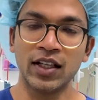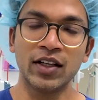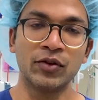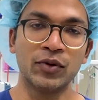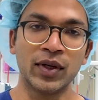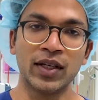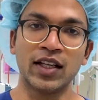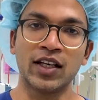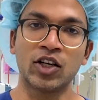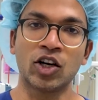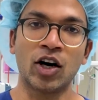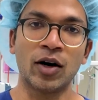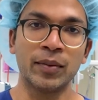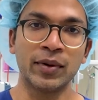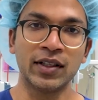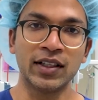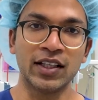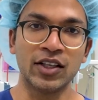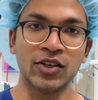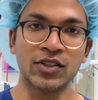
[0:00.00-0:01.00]
really
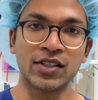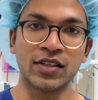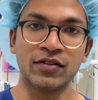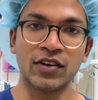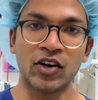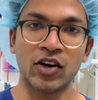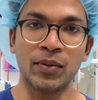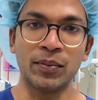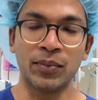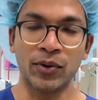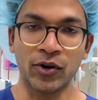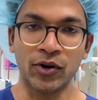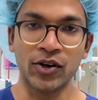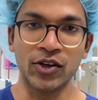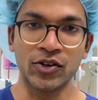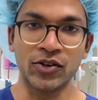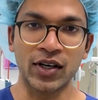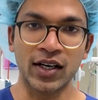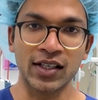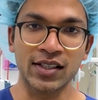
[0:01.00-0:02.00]
commonly used and very important
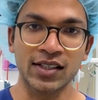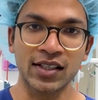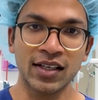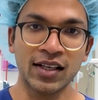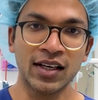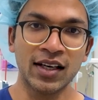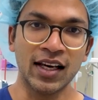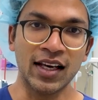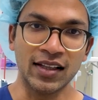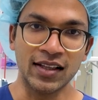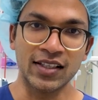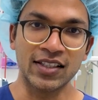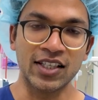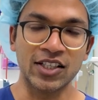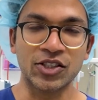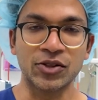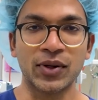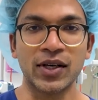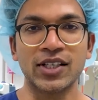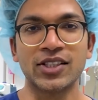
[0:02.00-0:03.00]
drugs in this
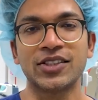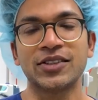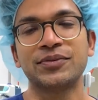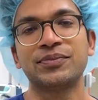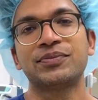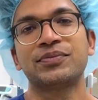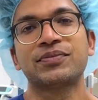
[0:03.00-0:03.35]
situation.